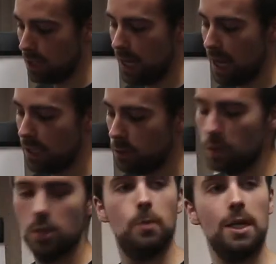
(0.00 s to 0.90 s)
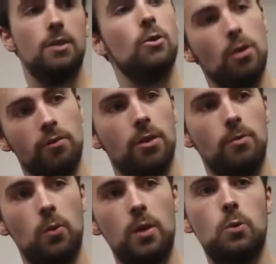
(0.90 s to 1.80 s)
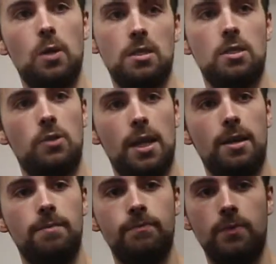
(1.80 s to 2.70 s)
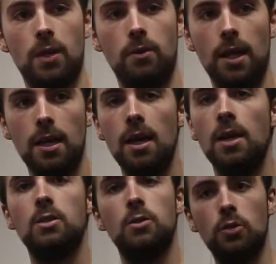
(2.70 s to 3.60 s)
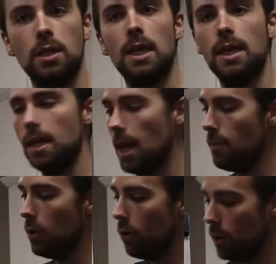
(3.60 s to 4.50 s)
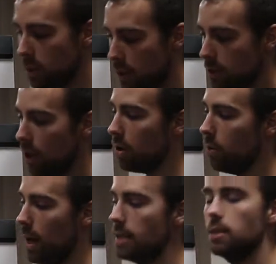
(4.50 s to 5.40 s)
the Ace, which is bigger than all of them, which wins the trick. Okay? So a trick-taking game always goes clockwise,